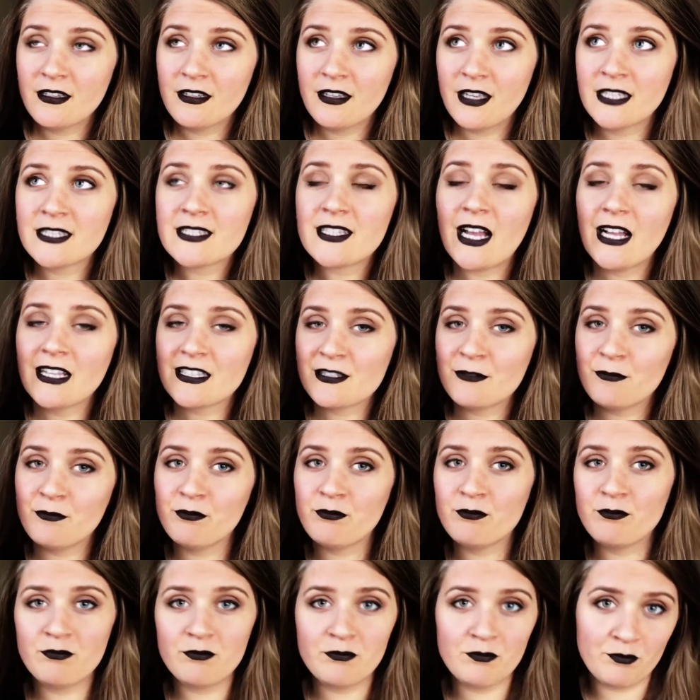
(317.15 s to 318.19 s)
It's got
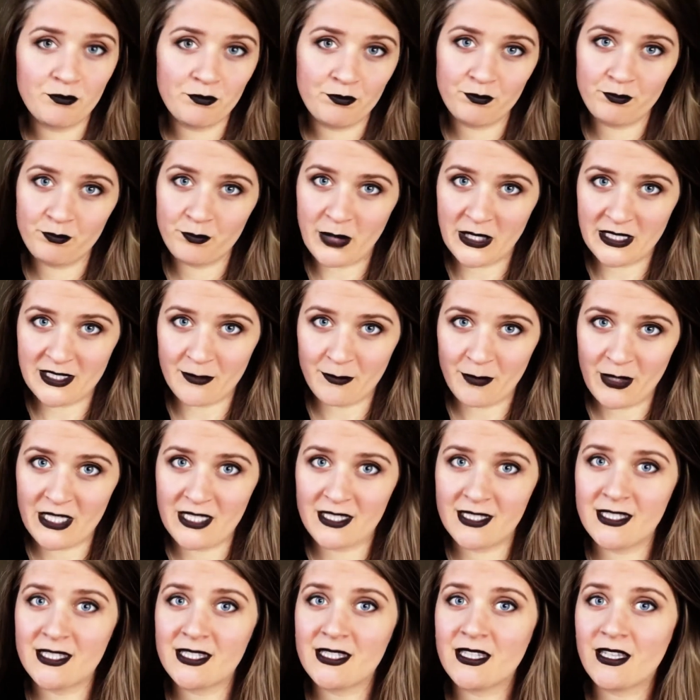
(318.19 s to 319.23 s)
some bits and
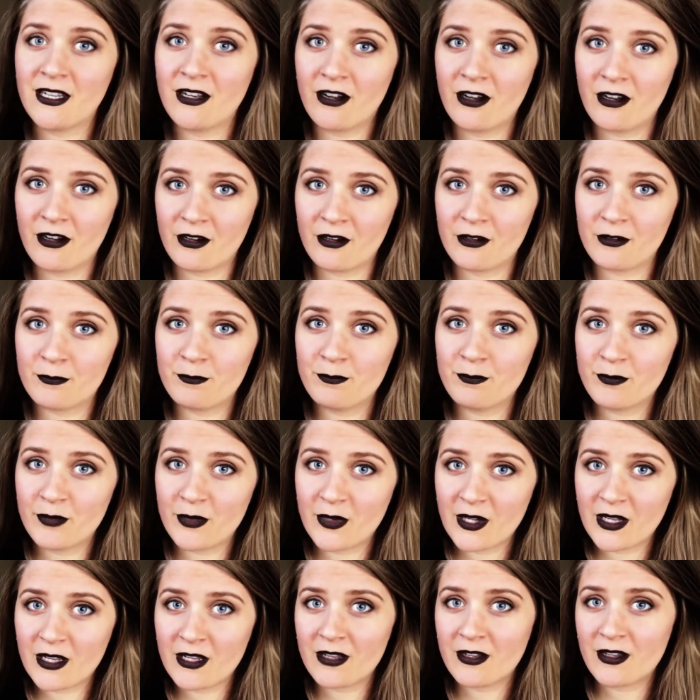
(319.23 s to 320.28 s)
pieces that are
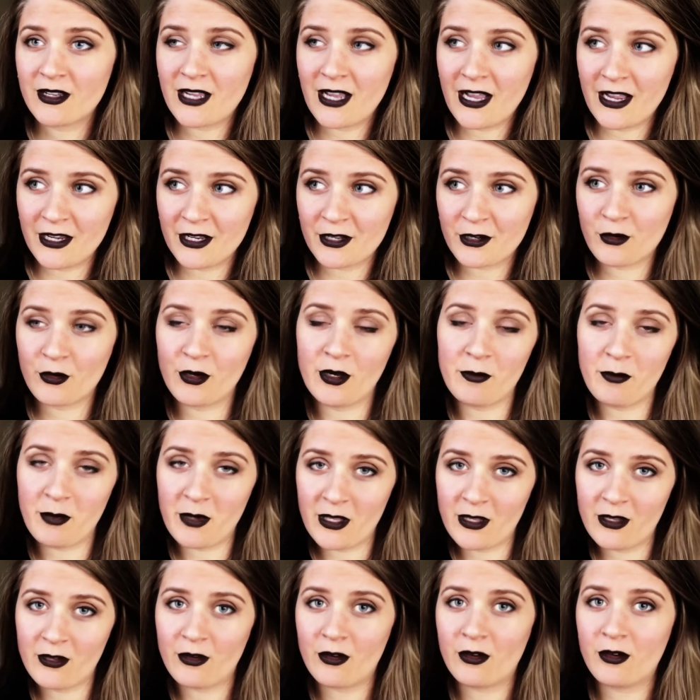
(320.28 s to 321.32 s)
kind of
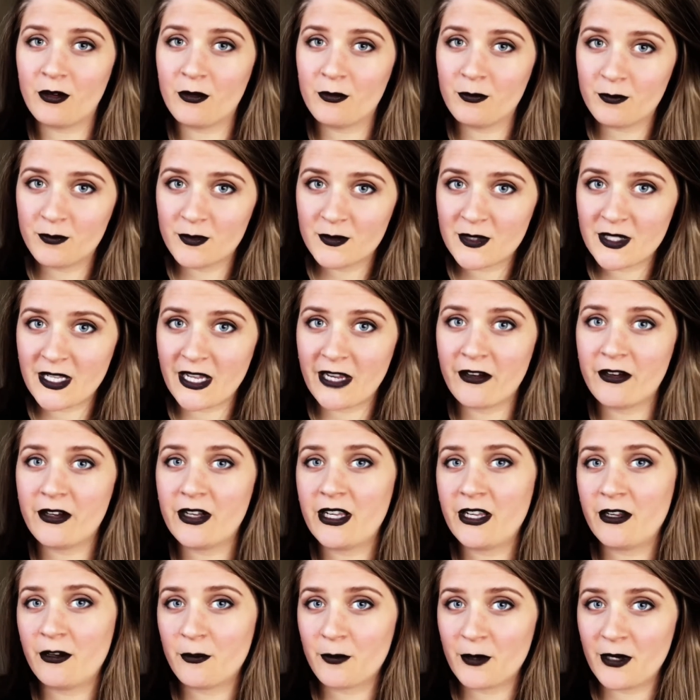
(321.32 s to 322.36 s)
creepy or
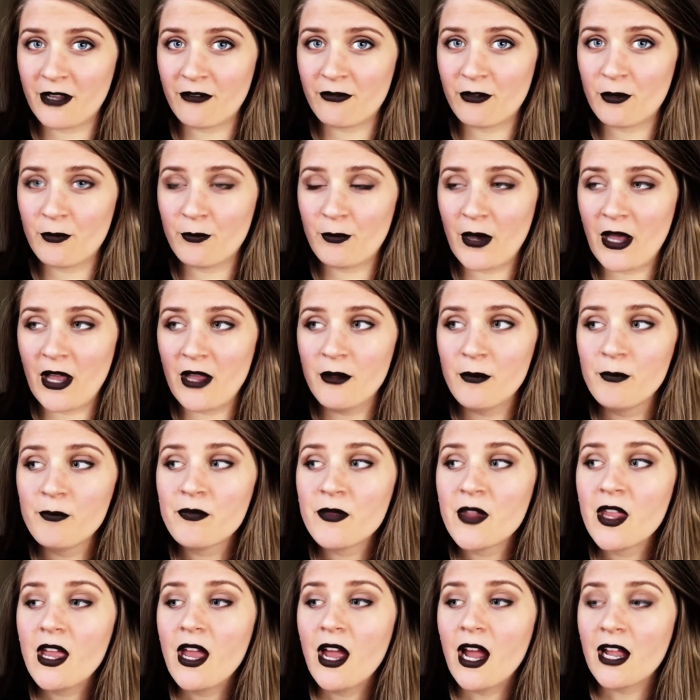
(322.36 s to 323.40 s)
scary or whatever, but
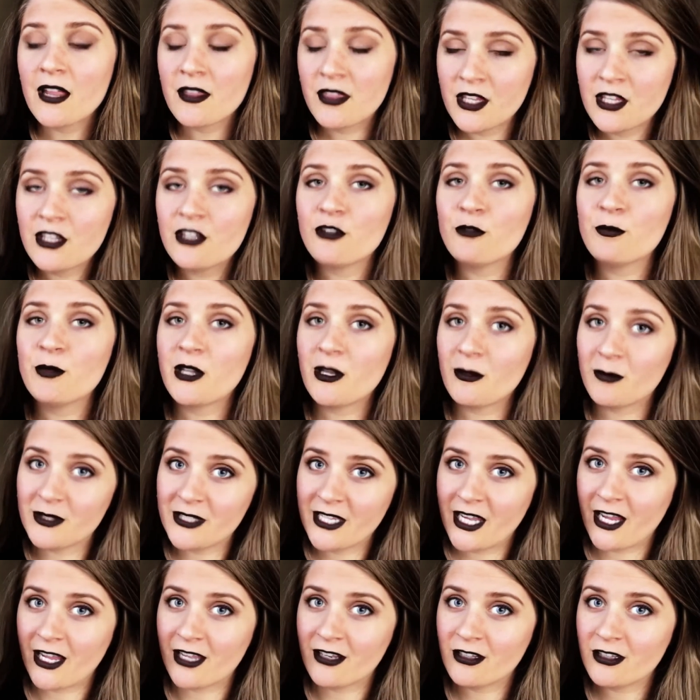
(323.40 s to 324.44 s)
I think you'll be able to
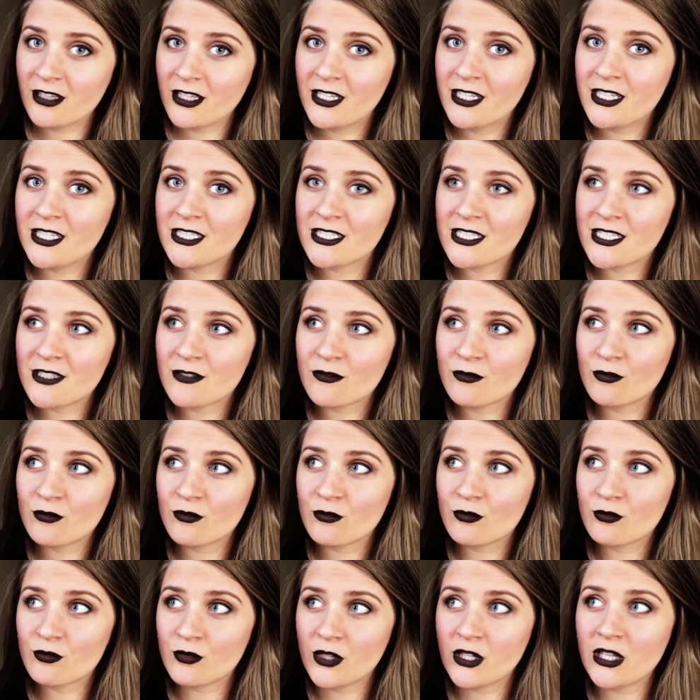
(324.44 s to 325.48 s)
handle it. It's
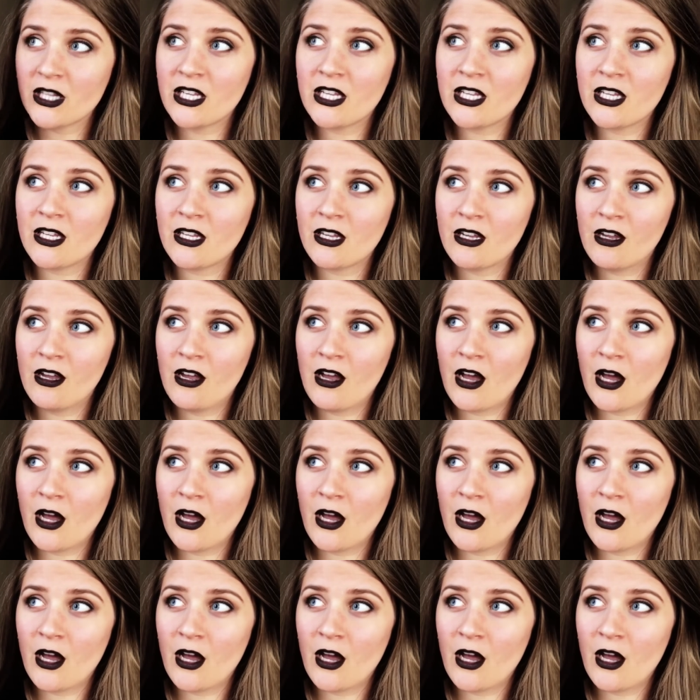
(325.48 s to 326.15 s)
really